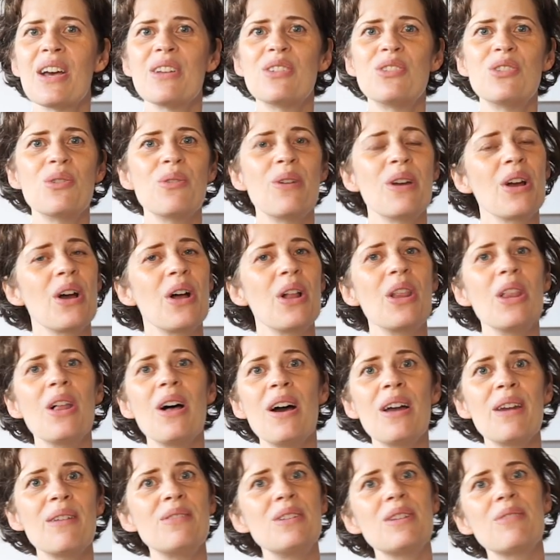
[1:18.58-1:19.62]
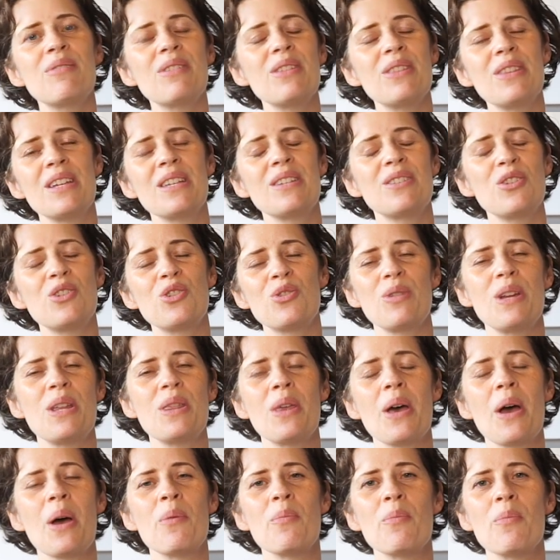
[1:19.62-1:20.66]
doing a lot of different things to treat
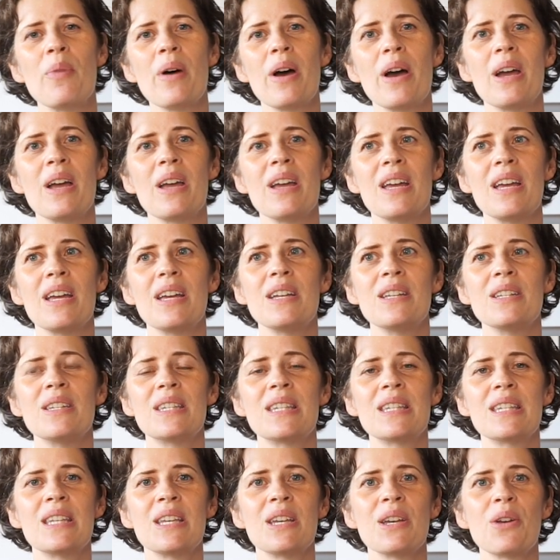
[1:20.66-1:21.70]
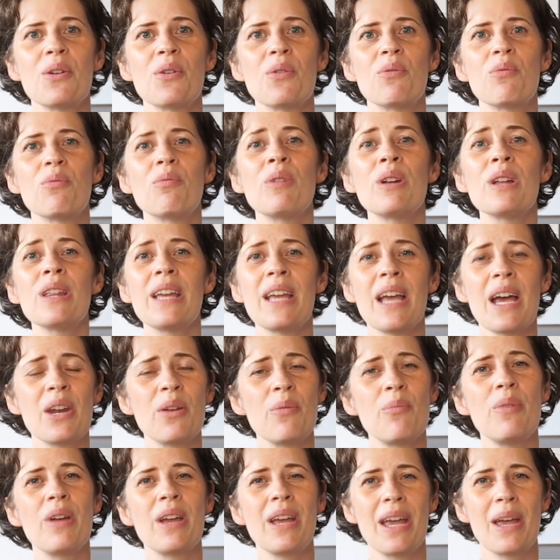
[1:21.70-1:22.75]
them, but it's really had a
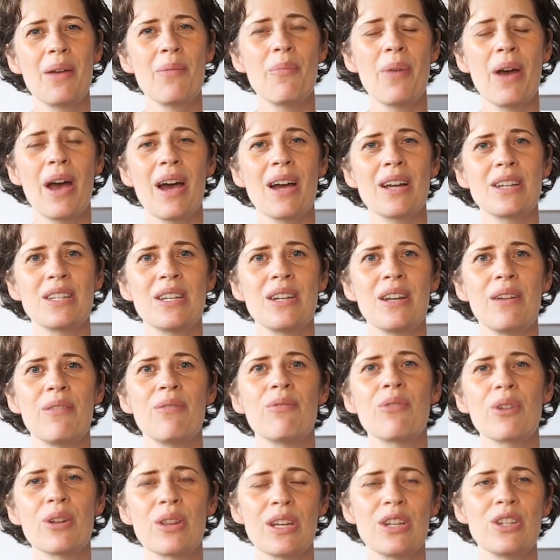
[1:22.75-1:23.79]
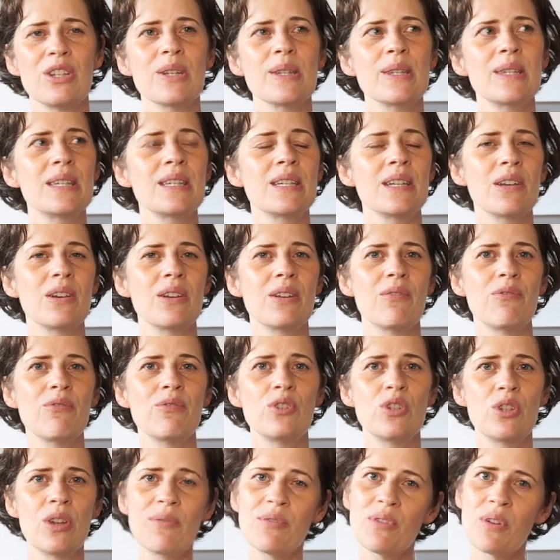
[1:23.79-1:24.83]
big impact, and I've really just
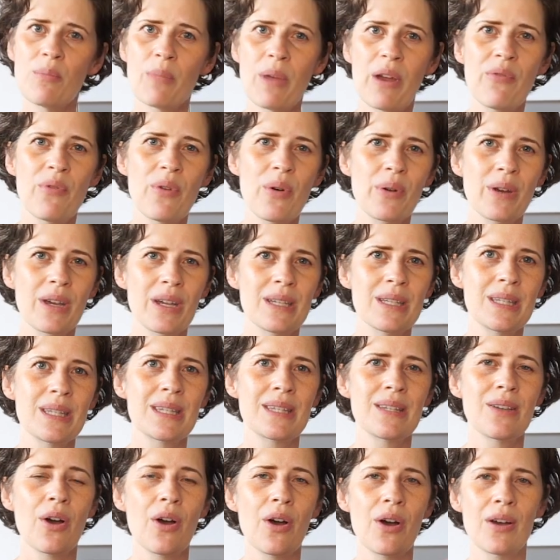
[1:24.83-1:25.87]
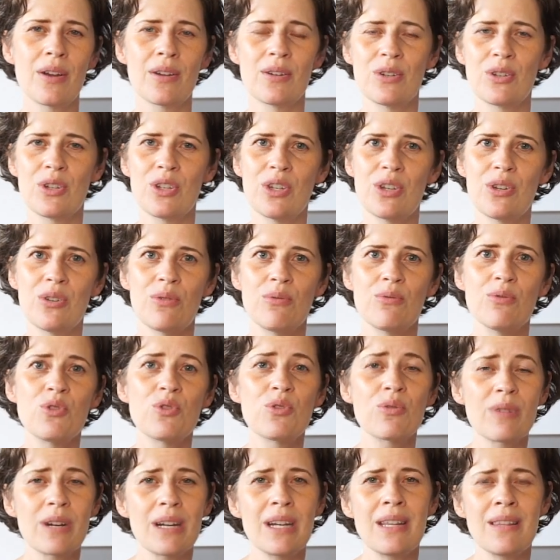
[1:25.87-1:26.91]
shifted my focus on to
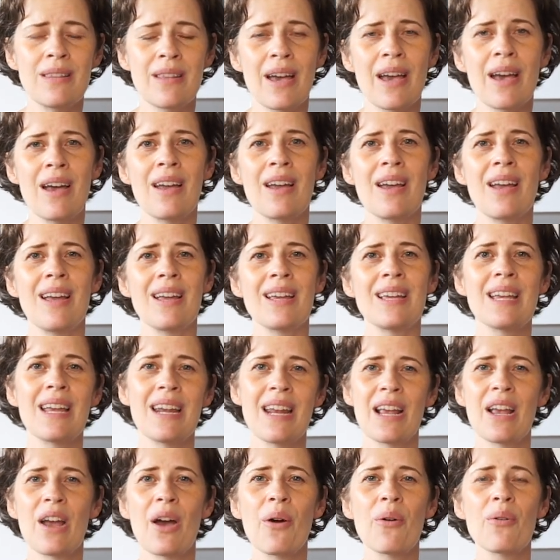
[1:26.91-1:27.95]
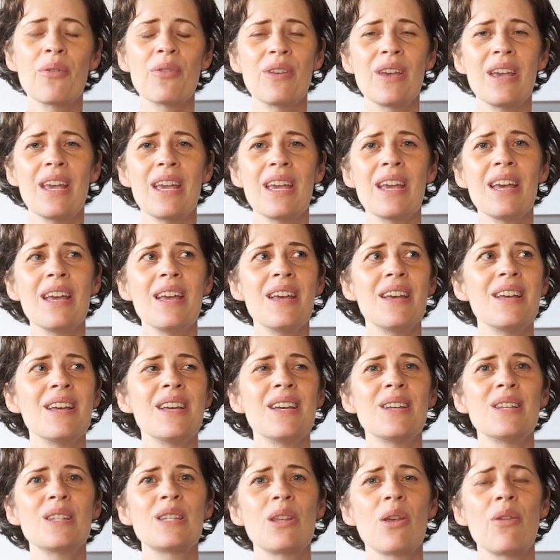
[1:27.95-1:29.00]
treating that and getting healthy
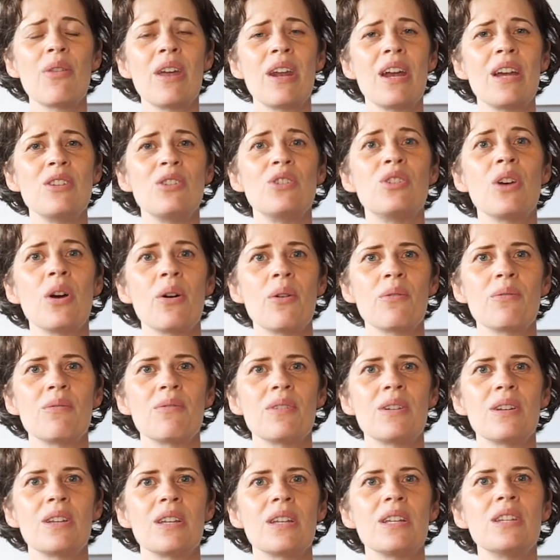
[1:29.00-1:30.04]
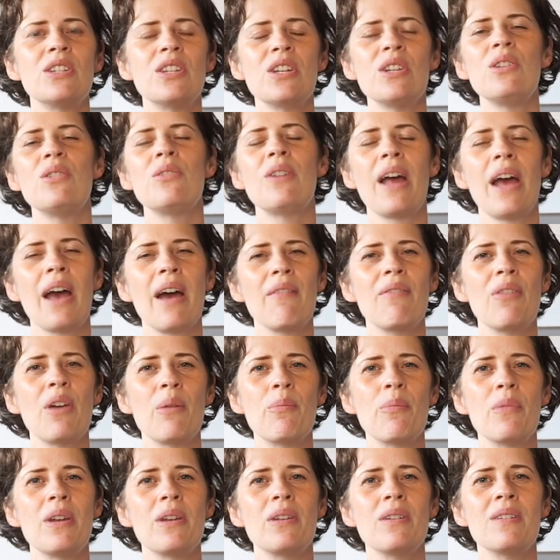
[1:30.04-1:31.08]
so that I don't continue to have
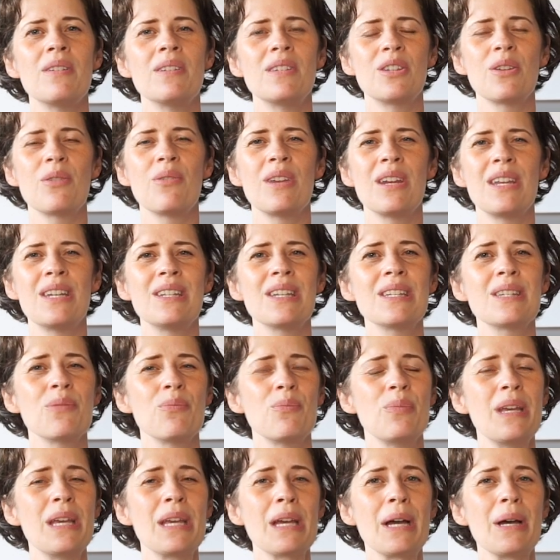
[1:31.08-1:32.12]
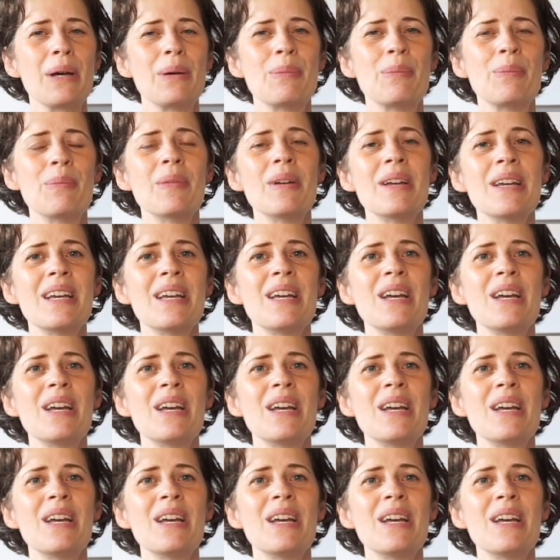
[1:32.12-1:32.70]
them and so that it doesn't become